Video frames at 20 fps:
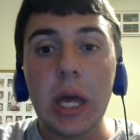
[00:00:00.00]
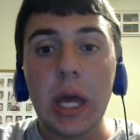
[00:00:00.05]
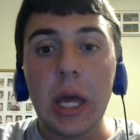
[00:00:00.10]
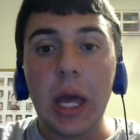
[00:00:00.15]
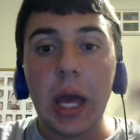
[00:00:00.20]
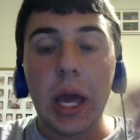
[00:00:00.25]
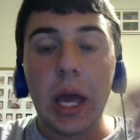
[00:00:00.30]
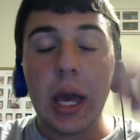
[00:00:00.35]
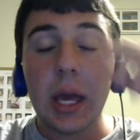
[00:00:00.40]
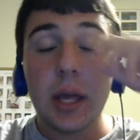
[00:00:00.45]

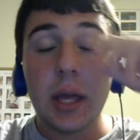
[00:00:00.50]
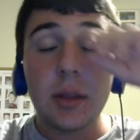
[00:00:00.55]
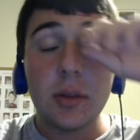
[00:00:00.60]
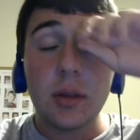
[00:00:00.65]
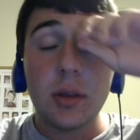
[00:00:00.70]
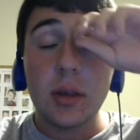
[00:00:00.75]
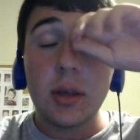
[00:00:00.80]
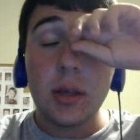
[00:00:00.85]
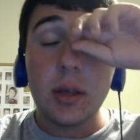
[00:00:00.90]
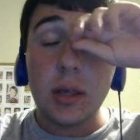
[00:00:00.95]

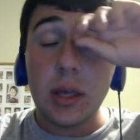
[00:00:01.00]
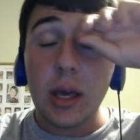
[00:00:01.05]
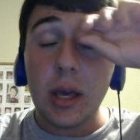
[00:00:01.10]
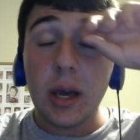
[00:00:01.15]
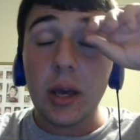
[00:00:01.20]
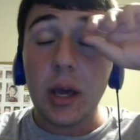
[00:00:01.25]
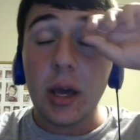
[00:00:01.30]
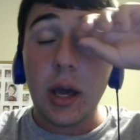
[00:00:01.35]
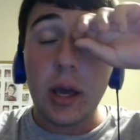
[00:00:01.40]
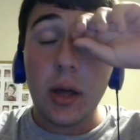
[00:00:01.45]
and
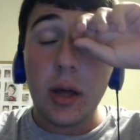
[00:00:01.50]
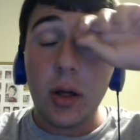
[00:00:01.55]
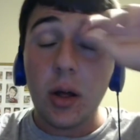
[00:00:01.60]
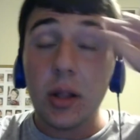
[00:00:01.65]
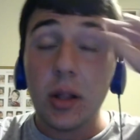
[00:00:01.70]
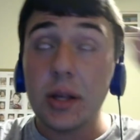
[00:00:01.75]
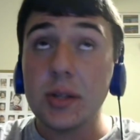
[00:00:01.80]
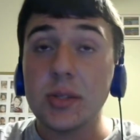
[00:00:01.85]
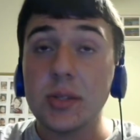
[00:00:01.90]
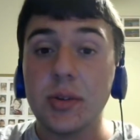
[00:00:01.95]

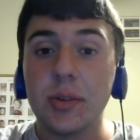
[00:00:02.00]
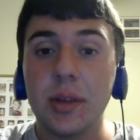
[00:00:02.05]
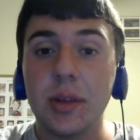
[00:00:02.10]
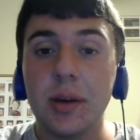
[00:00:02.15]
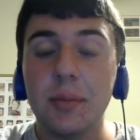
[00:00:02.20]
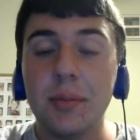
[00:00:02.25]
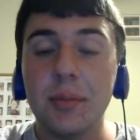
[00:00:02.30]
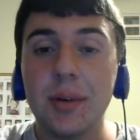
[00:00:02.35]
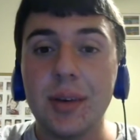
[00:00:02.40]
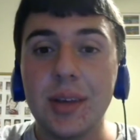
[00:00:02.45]
I'll answer
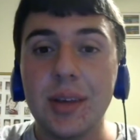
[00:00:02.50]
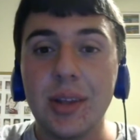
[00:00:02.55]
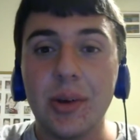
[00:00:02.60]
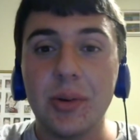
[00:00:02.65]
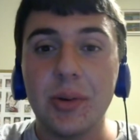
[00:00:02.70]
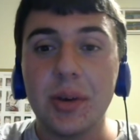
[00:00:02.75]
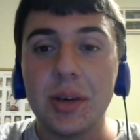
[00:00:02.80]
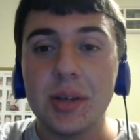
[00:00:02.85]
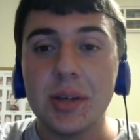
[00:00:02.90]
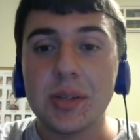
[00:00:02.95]
them, you
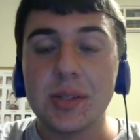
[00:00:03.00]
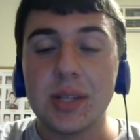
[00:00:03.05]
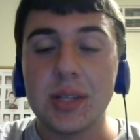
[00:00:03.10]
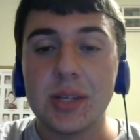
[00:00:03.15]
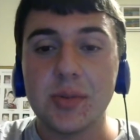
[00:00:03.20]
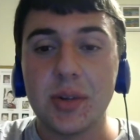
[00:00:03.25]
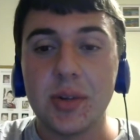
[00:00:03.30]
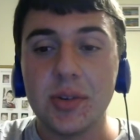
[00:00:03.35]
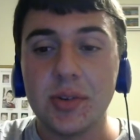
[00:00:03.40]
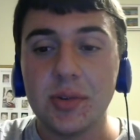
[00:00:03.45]
know, because
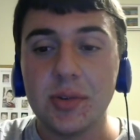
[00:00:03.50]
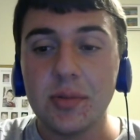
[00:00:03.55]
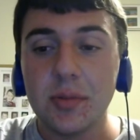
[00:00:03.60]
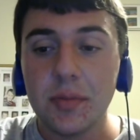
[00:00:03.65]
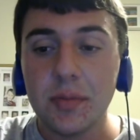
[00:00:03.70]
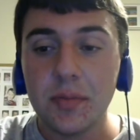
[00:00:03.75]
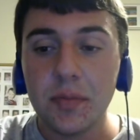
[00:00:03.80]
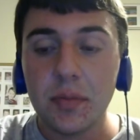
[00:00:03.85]
that's what I do.